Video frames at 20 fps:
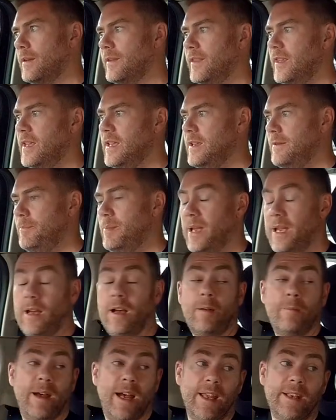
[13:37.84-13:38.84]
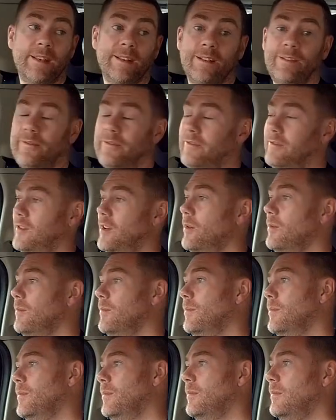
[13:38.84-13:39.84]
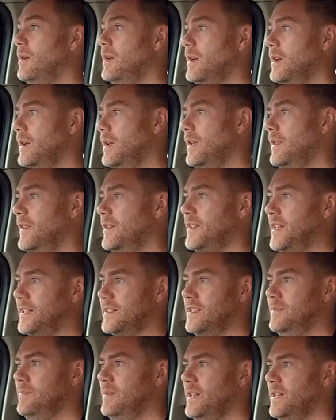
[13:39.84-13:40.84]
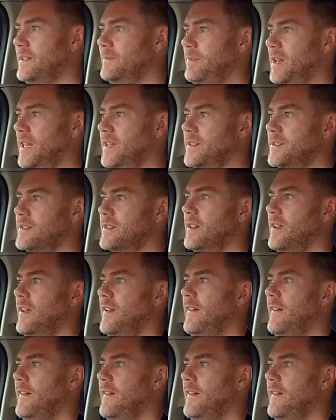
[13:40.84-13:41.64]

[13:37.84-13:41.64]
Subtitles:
the PR man from the taxi place,